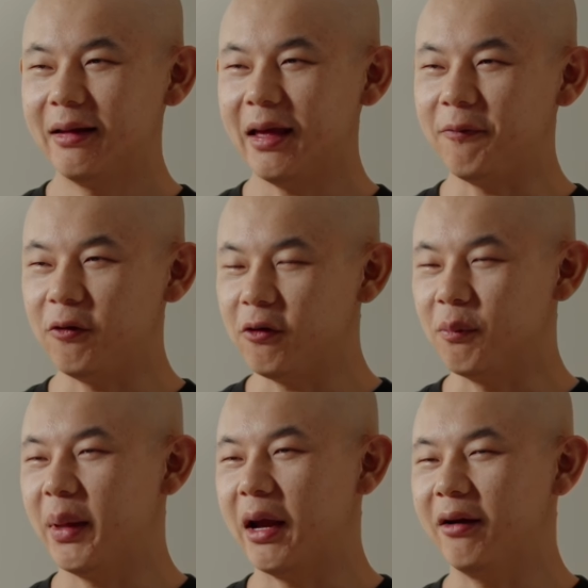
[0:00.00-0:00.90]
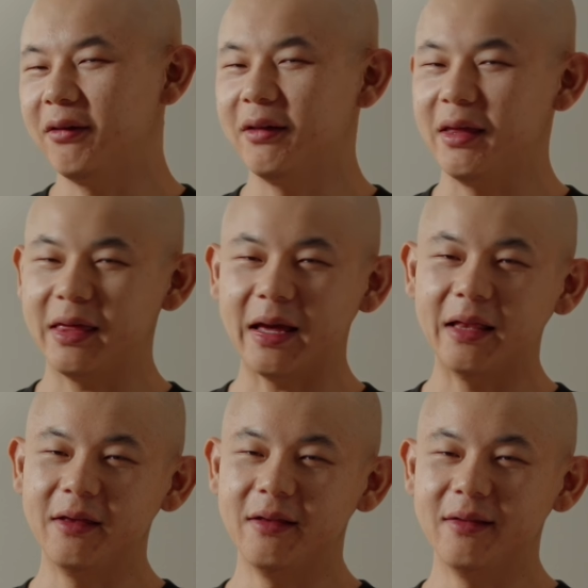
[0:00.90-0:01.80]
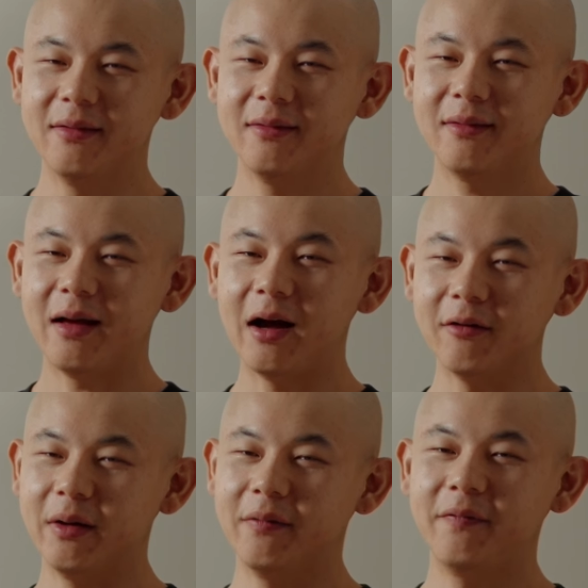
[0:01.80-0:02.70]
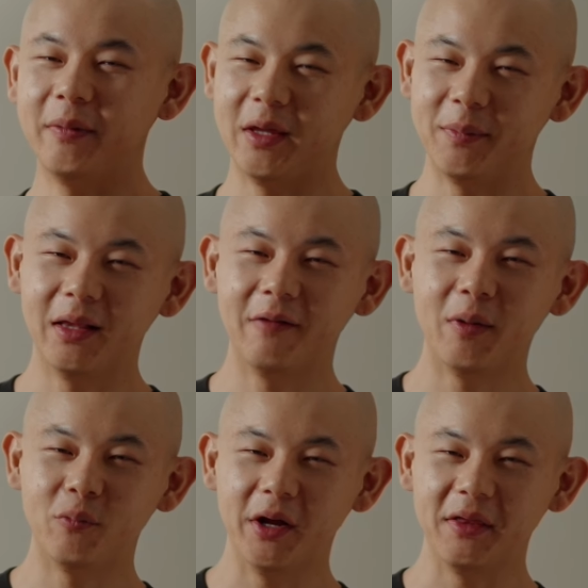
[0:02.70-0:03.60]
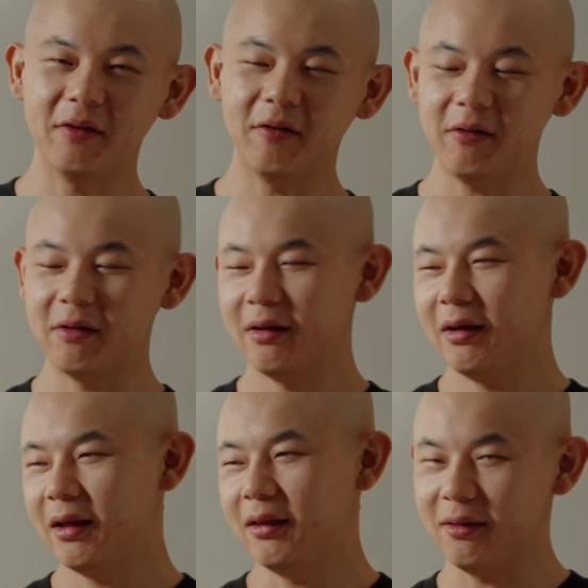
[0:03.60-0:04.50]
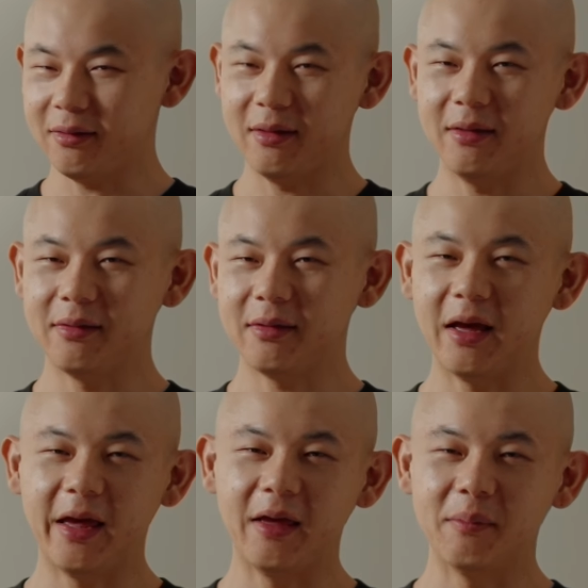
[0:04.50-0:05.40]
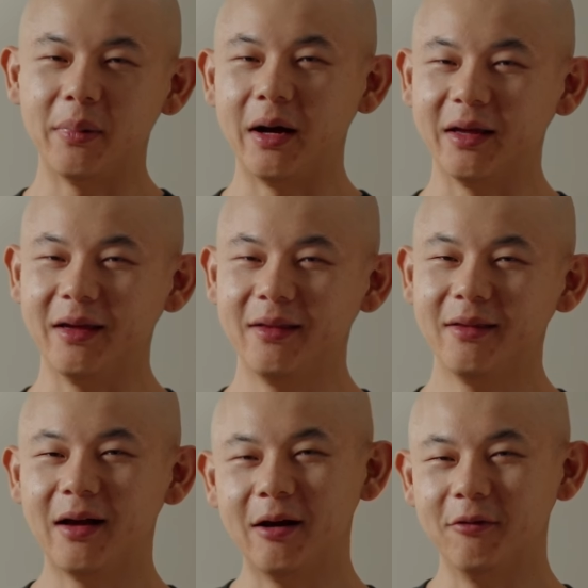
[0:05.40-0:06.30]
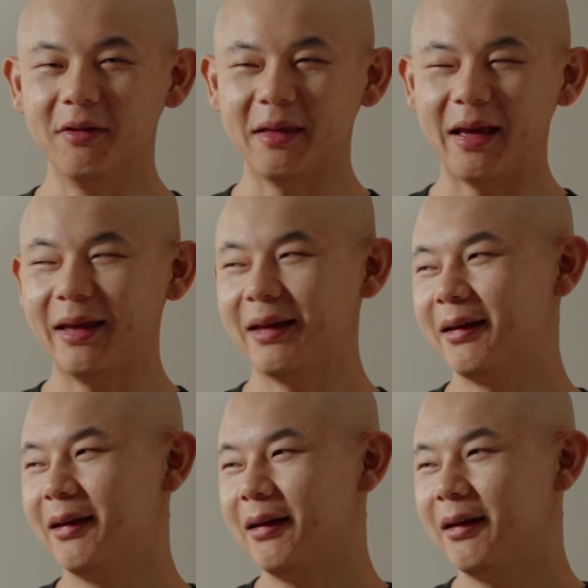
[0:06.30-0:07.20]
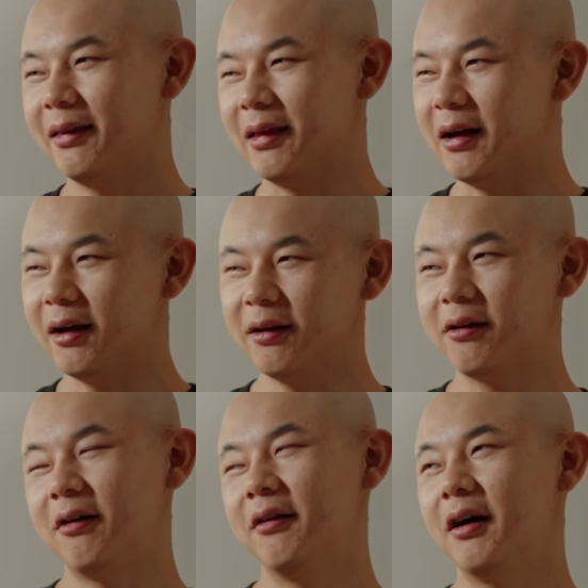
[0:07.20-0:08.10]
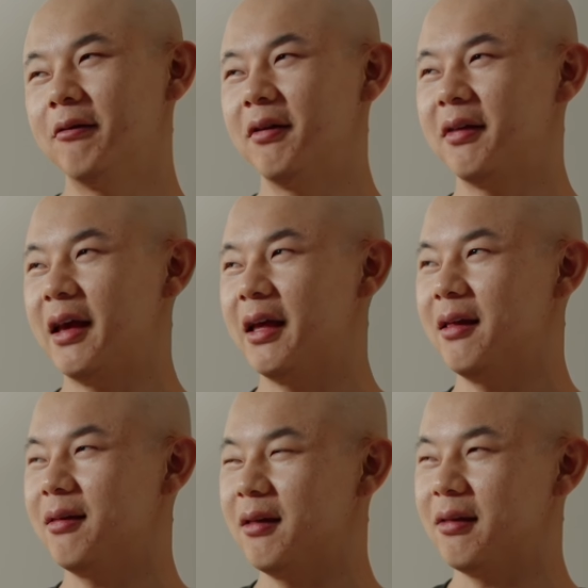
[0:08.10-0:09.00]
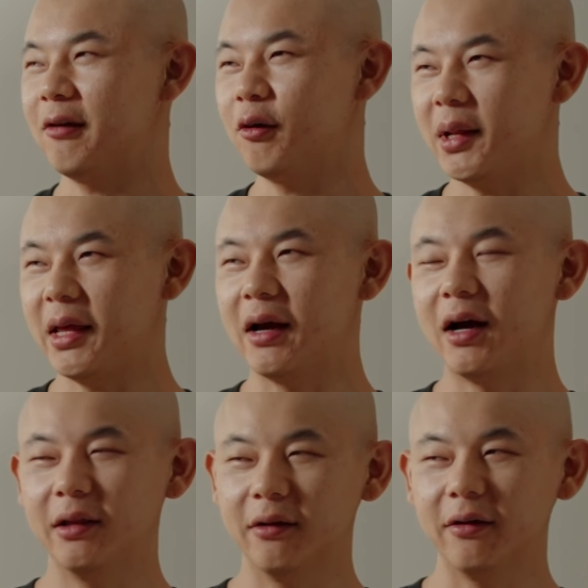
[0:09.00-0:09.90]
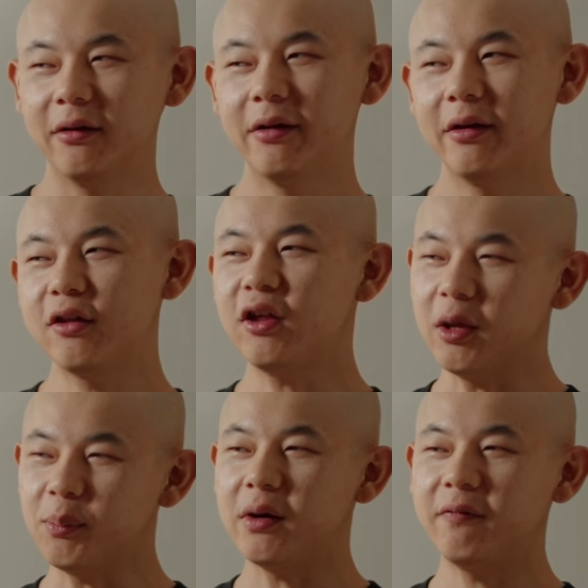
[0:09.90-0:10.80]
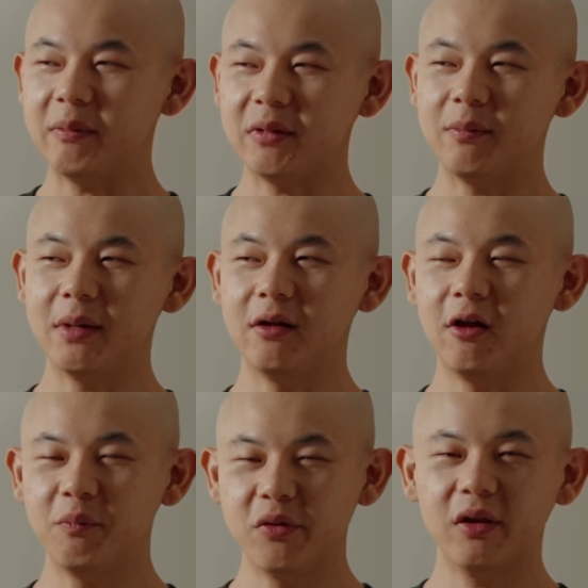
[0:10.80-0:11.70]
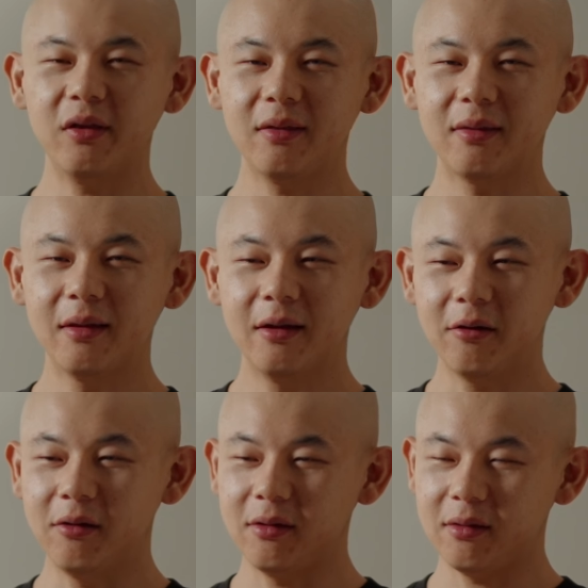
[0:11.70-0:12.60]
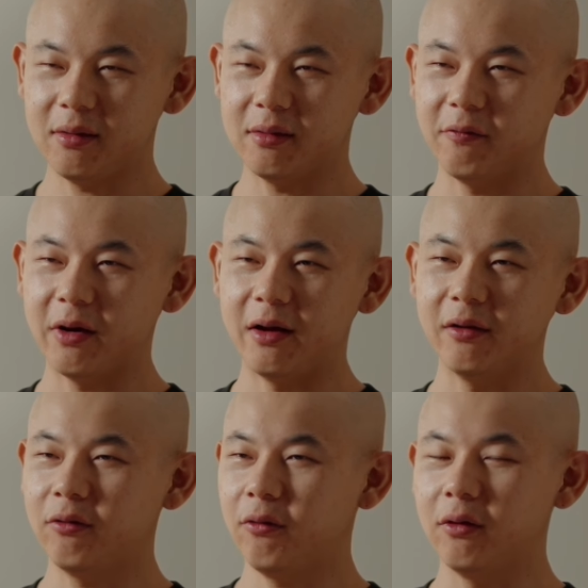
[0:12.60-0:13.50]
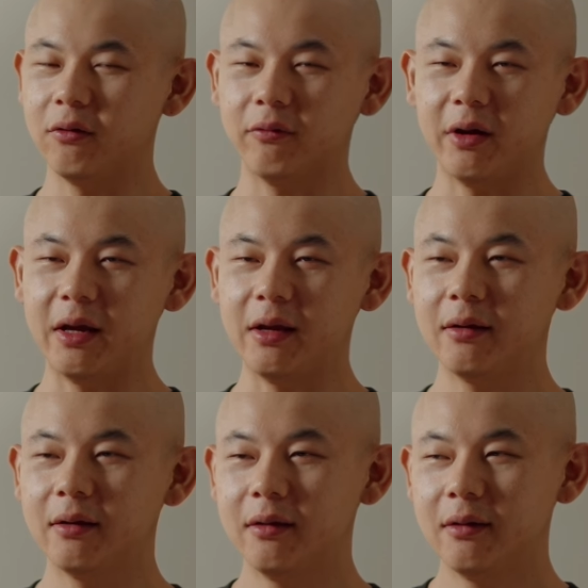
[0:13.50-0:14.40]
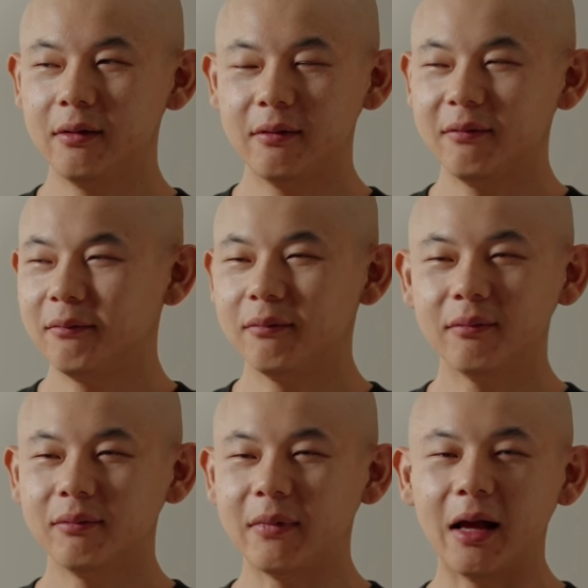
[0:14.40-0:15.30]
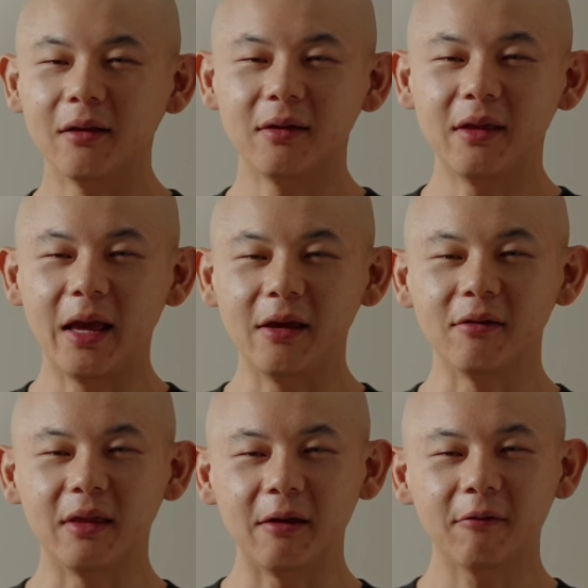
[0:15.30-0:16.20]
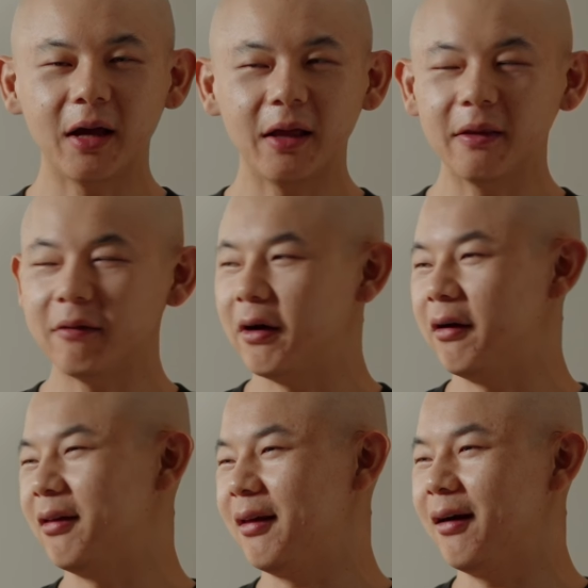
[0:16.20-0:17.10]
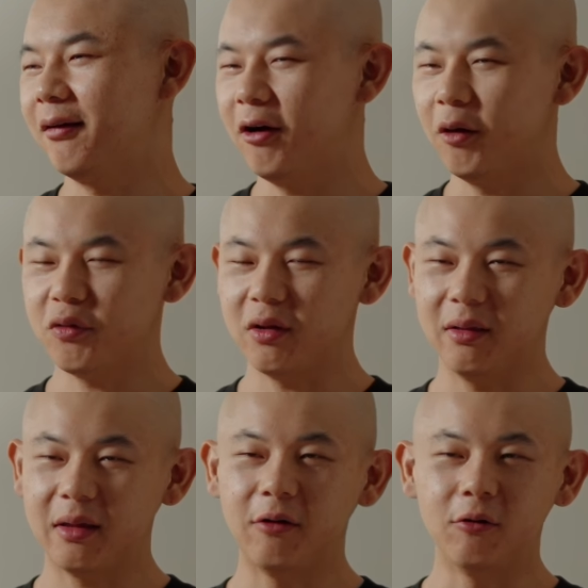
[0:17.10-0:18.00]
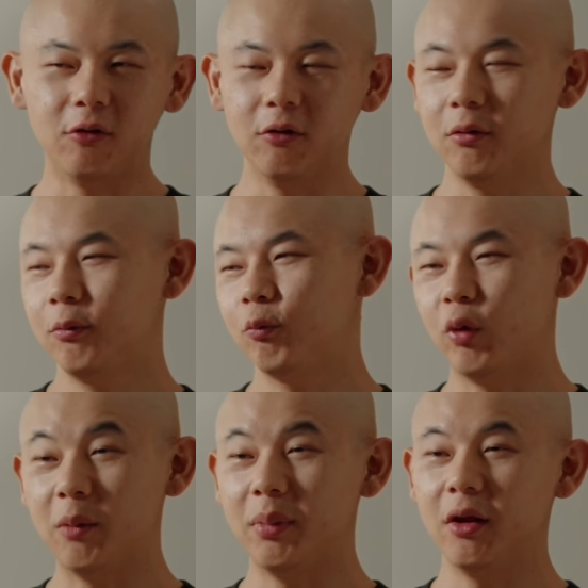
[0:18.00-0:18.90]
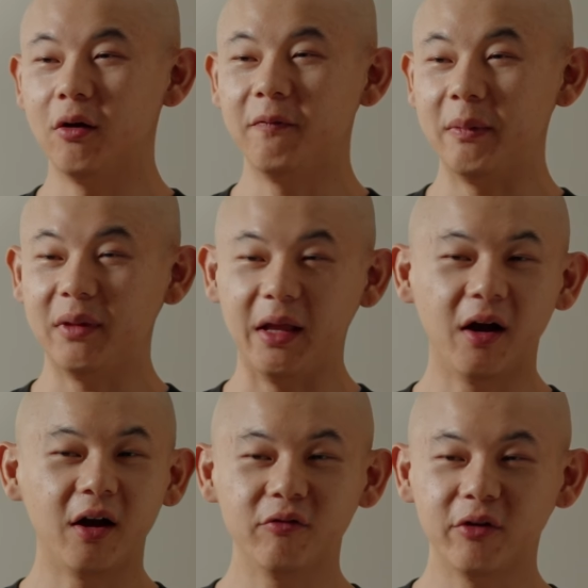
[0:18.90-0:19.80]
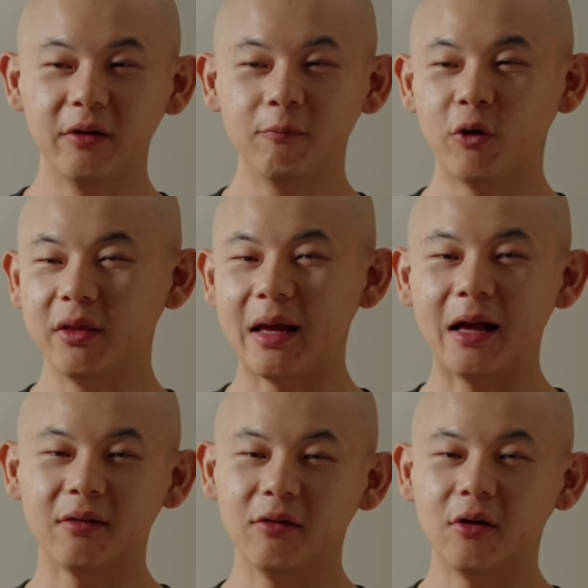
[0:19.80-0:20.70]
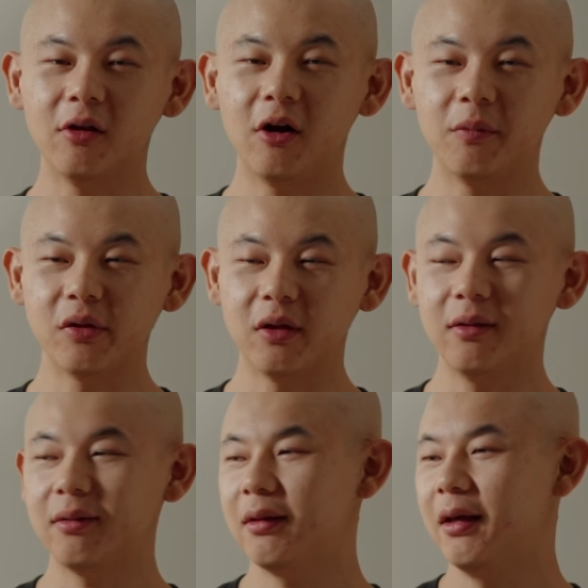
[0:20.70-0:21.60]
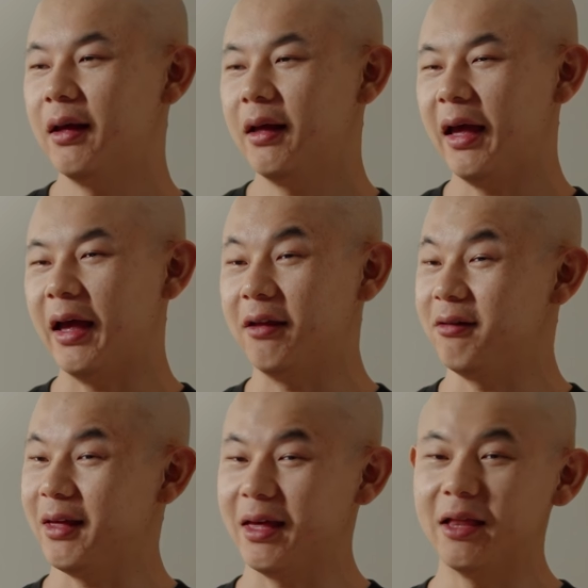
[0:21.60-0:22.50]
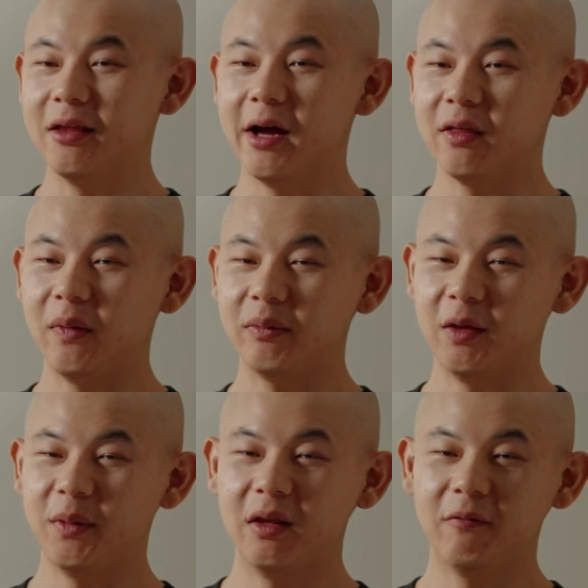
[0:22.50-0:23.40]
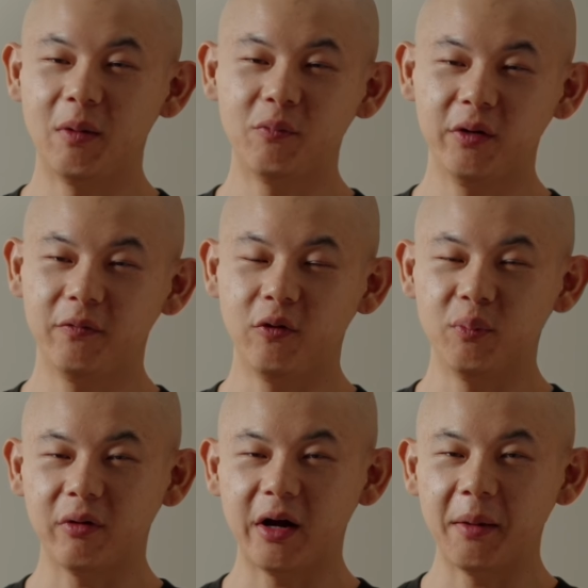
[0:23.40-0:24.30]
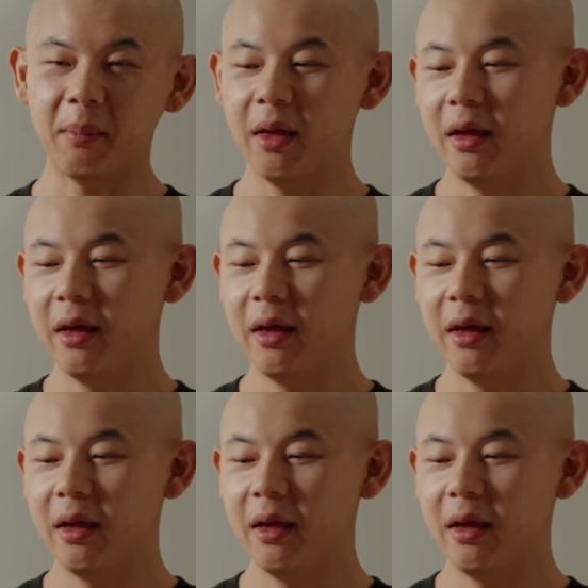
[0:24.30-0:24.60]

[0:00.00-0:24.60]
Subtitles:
if you compare it to the Canon RF 50mm f1.2, this is a bargain, I would say. The other con I would say is there's so many other cheaper 50mm options, because this is around 2,000 to 3,000 AUD, right? Whereas the other options are all well below $1,500, $1,000 options, and you can get nice 50mm 1.4 prime.